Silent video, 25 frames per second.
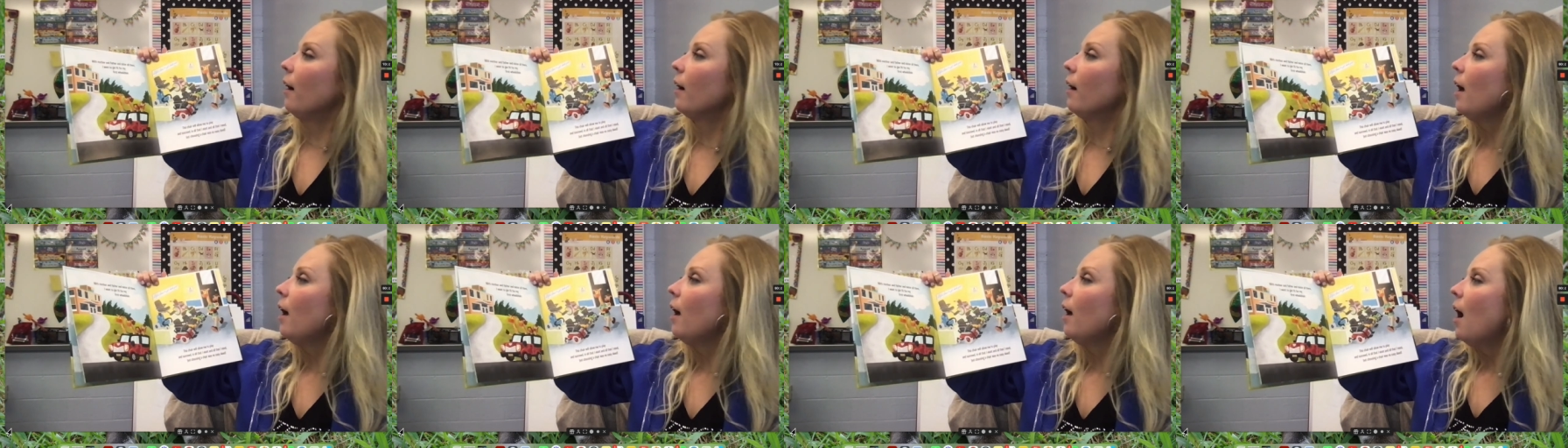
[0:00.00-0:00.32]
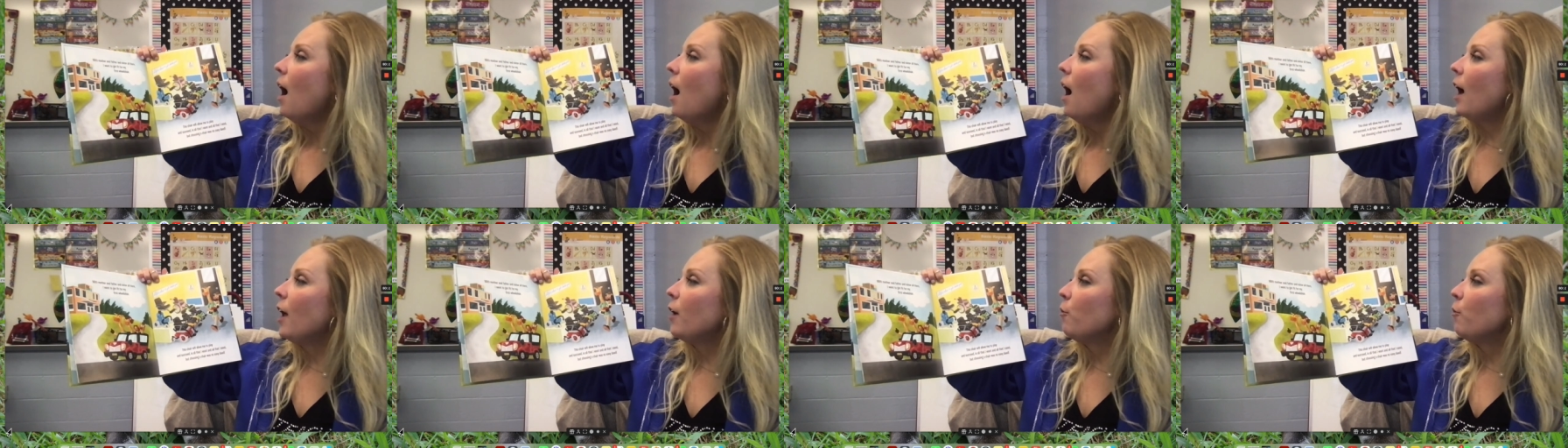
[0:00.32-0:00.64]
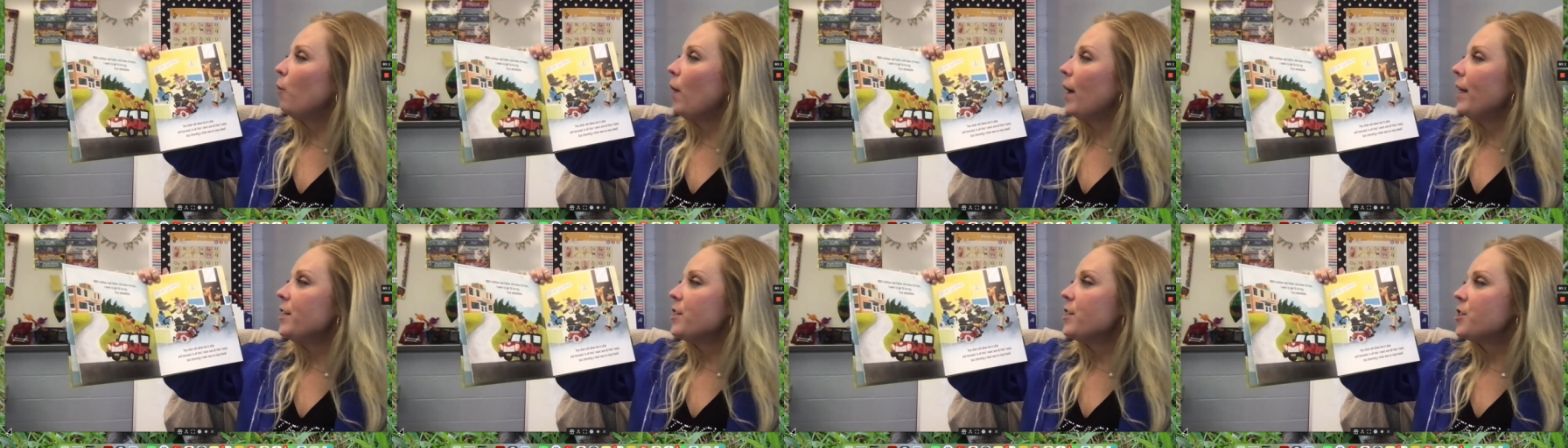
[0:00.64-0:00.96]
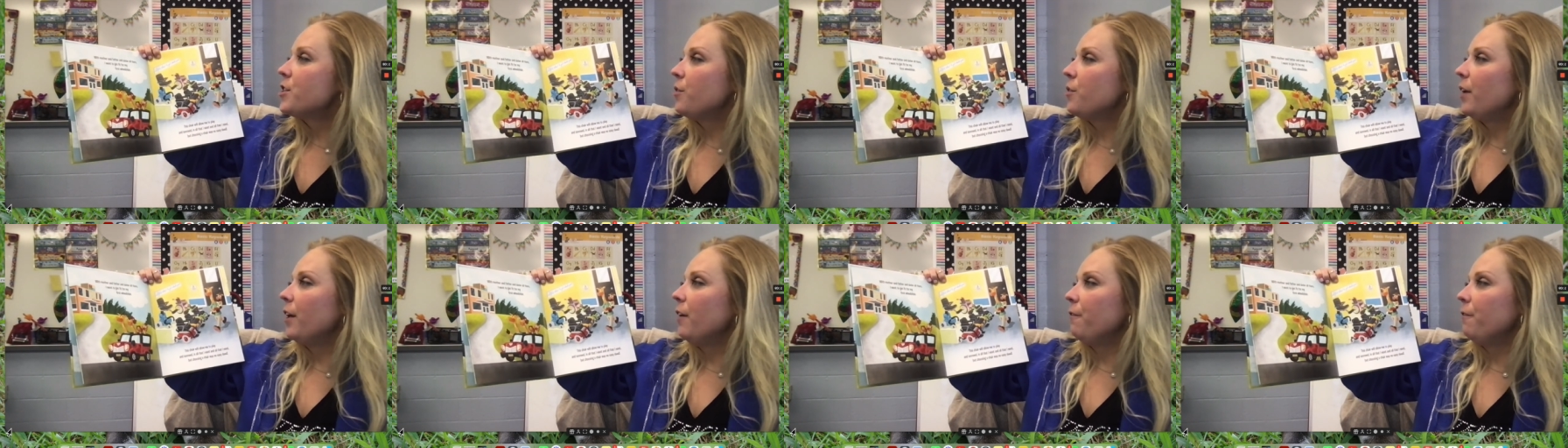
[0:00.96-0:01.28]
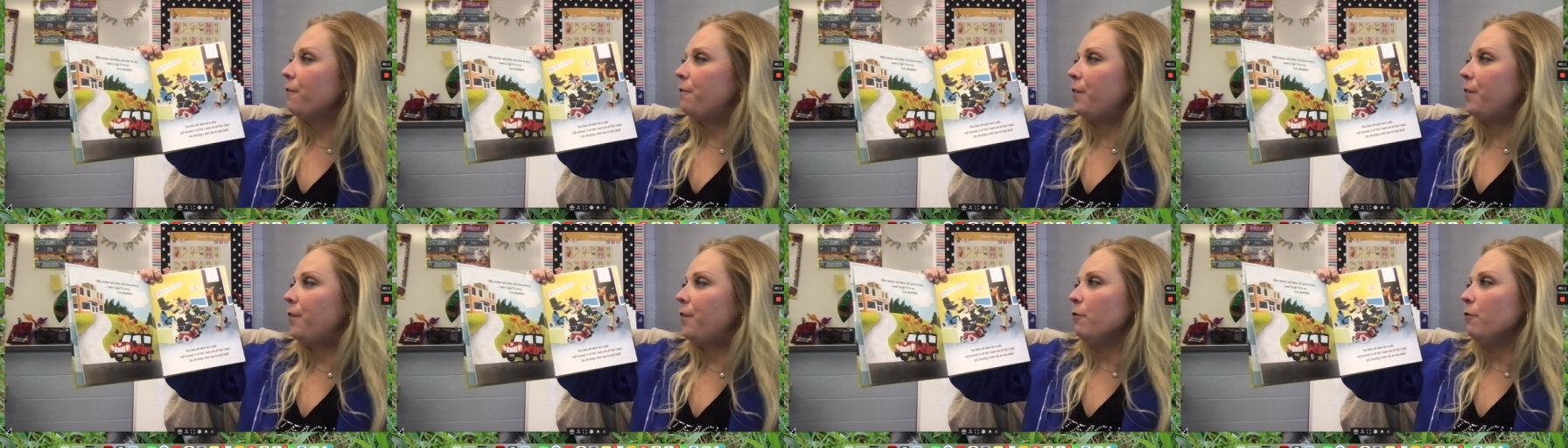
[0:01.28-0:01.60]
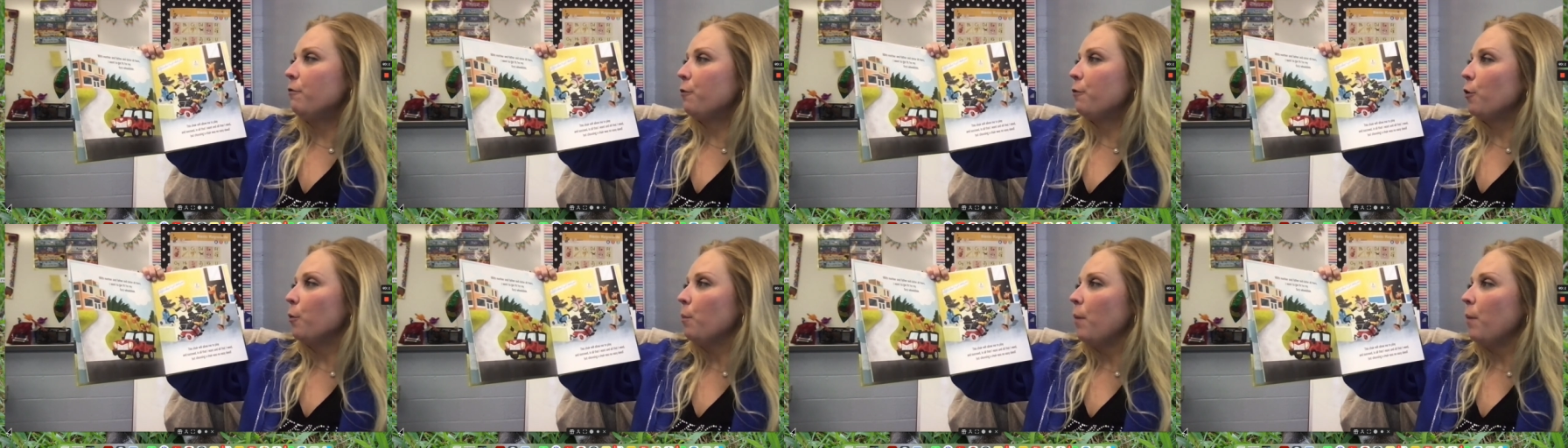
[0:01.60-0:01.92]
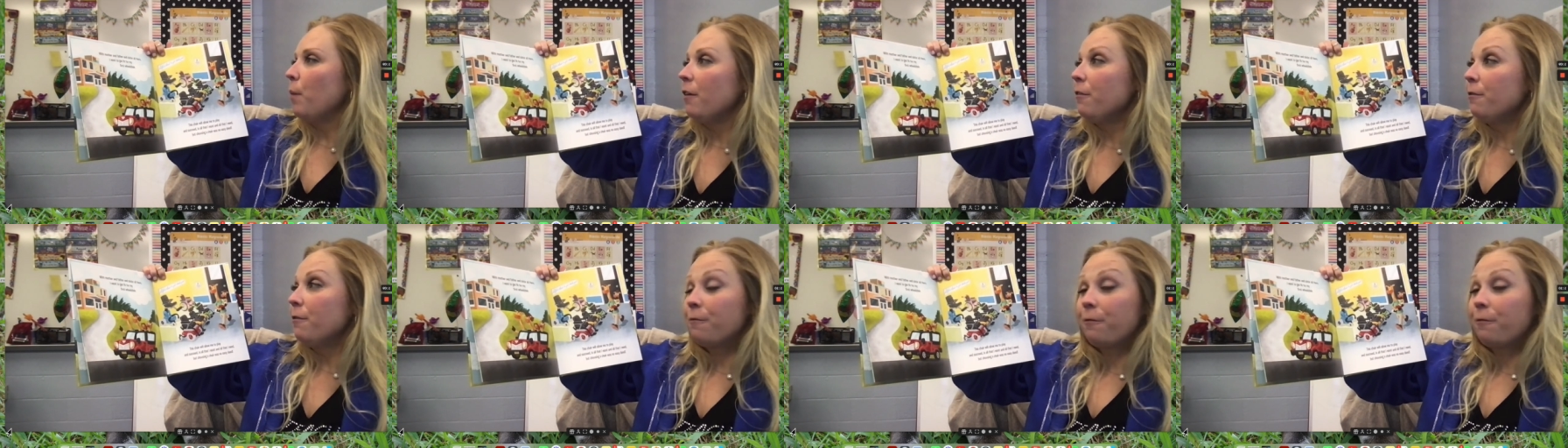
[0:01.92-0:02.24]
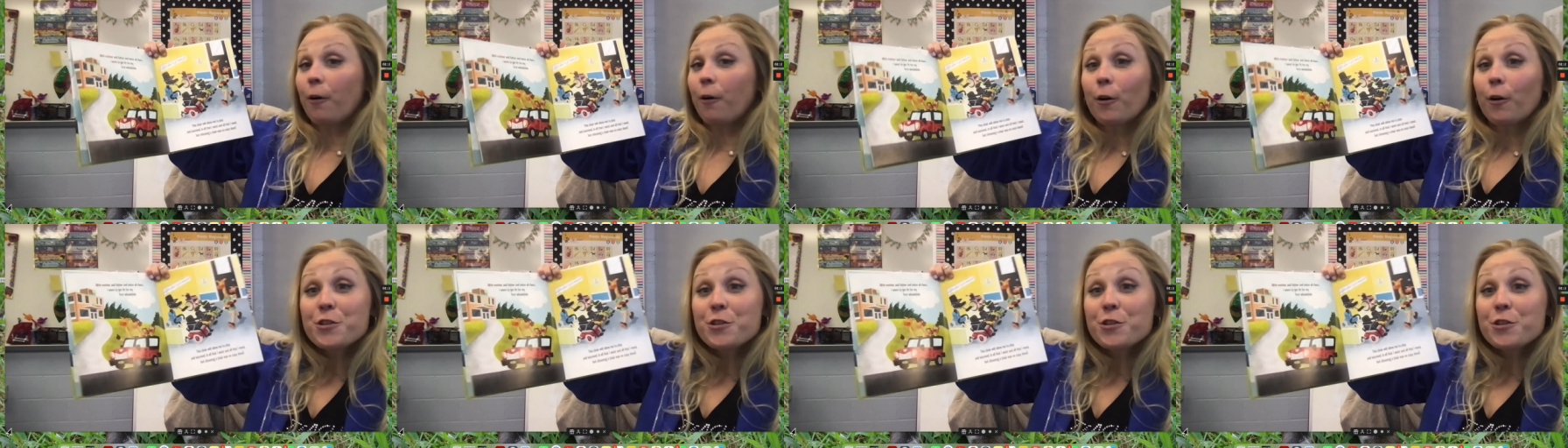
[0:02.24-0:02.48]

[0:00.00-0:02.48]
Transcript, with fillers: I went to get fit for my first